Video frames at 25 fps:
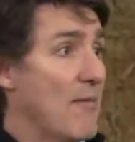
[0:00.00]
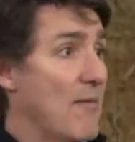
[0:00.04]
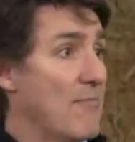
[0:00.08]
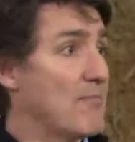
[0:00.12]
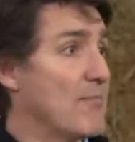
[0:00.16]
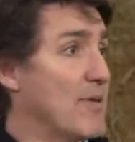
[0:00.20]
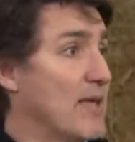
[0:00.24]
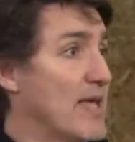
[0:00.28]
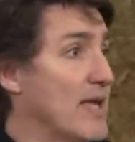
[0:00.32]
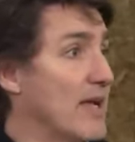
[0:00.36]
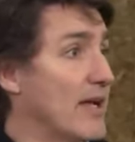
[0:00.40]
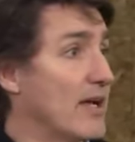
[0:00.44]

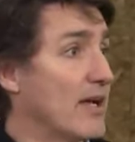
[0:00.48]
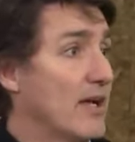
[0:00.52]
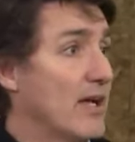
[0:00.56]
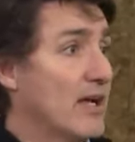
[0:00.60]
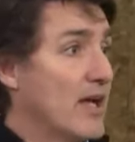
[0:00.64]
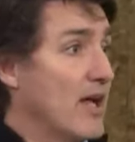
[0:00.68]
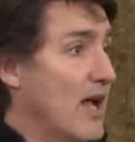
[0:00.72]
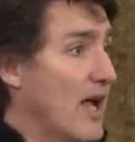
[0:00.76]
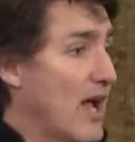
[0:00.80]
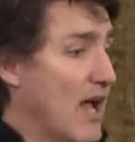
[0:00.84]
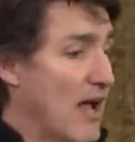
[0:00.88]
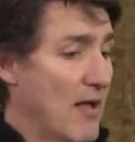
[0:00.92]
being
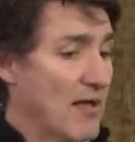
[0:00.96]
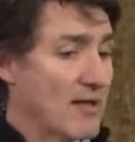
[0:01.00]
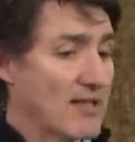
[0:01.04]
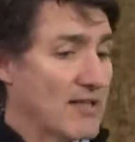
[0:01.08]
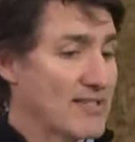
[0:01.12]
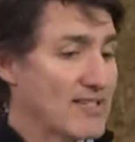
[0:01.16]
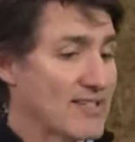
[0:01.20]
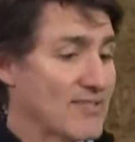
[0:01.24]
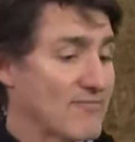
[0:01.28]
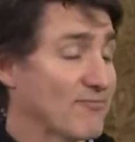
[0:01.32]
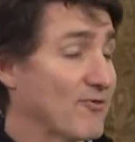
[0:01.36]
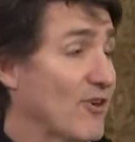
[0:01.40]

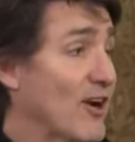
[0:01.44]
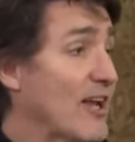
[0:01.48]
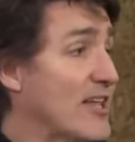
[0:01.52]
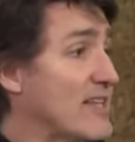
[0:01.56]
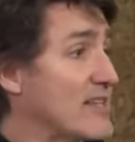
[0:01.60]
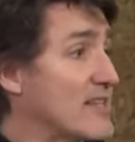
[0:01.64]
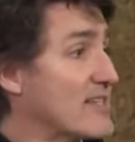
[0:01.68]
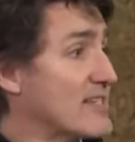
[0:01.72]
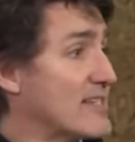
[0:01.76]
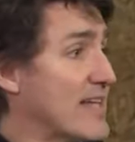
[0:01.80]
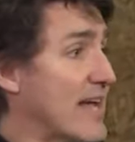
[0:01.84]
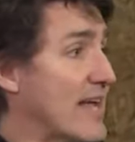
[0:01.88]
front
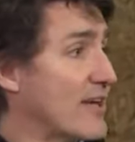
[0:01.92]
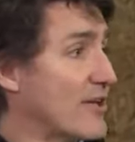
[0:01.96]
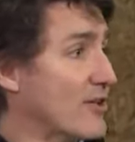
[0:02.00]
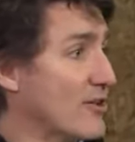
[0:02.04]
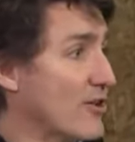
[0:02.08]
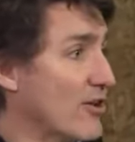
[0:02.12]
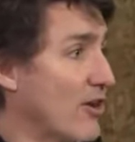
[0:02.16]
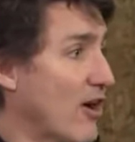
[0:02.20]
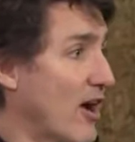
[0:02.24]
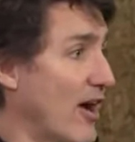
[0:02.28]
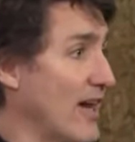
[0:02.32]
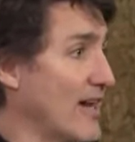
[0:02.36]
and
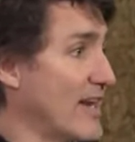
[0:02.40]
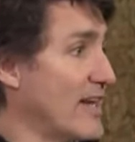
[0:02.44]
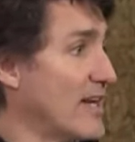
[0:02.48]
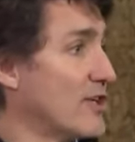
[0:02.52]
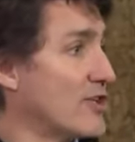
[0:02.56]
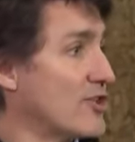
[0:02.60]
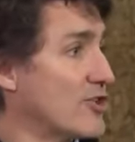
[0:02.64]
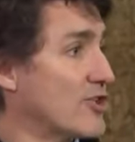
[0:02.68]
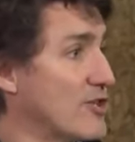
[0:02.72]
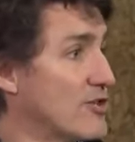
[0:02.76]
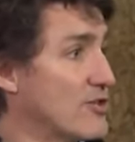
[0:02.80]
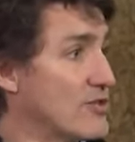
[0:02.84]
center on
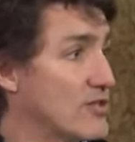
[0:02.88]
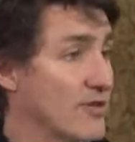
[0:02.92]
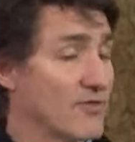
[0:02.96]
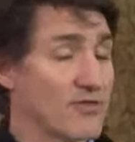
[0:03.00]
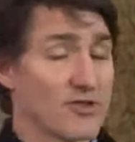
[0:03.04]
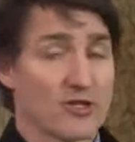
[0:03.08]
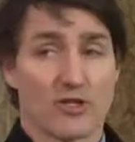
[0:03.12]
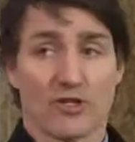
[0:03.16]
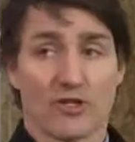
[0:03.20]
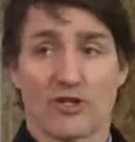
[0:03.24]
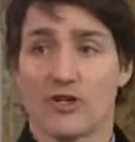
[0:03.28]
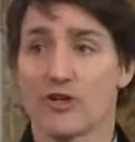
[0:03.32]
issues of
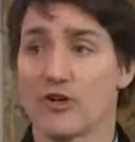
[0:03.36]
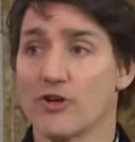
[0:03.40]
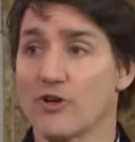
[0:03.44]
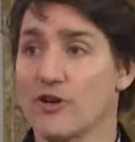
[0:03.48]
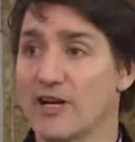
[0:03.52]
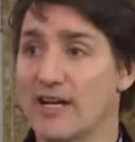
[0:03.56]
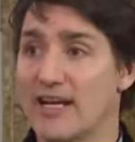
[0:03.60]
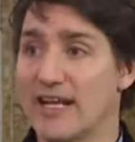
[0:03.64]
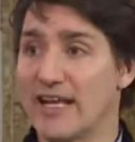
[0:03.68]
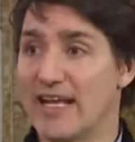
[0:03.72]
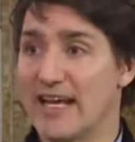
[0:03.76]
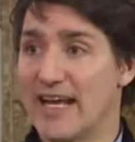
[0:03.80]

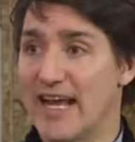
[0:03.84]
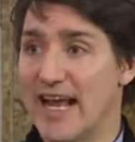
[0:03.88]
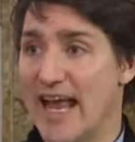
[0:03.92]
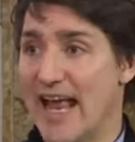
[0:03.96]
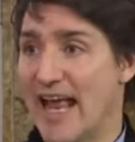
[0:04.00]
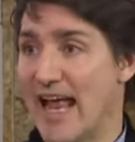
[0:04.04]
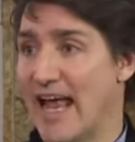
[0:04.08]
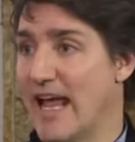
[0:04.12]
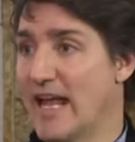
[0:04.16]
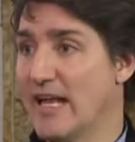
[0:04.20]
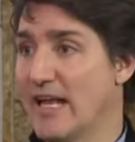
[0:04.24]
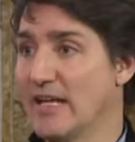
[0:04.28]
security
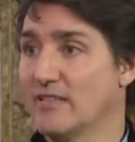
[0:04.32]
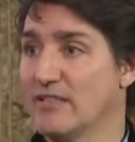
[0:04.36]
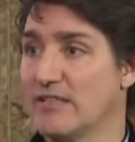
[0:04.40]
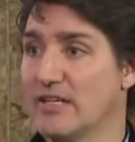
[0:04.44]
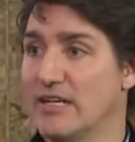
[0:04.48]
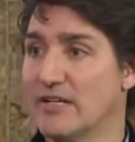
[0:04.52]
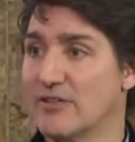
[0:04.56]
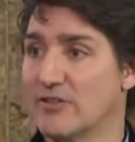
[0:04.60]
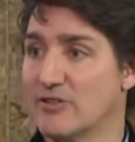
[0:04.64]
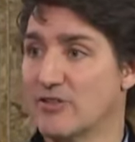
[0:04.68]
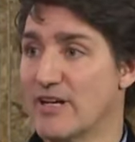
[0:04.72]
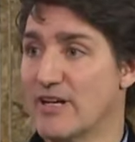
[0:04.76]
and
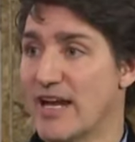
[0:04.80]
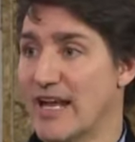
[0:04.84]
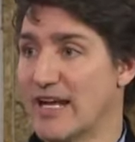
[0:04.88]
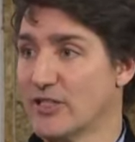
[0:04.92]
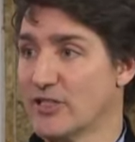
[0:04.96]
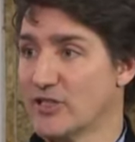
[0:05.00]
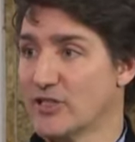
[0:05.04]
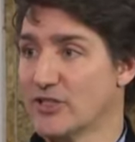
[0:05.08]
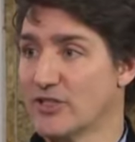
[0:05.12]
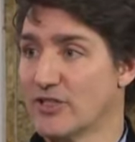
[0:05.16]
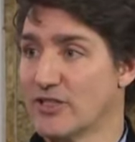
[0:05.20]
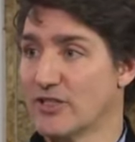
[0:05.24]

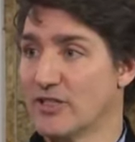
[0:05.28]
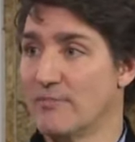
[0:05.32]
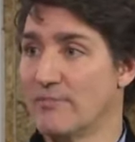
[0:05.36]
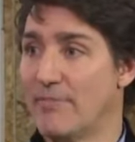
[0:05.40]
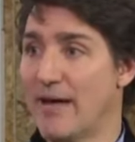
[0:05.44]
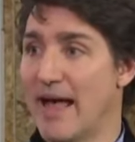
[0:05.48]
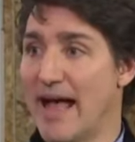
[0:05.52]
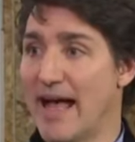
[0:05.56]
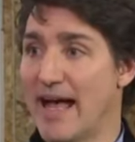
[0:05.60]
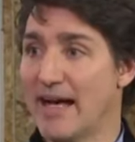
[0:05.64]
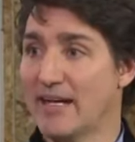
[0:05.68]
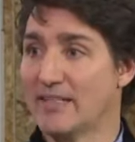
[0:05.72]
international
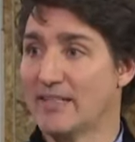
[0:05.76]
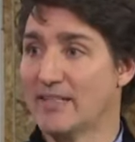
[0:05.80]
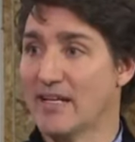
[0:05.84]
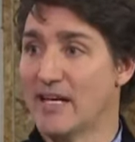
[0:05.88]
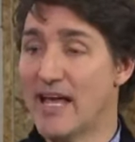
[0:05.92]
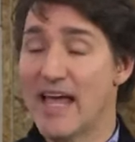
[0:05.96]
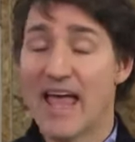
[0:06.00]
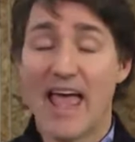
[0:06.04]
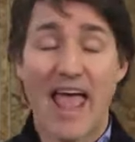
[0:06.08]
impact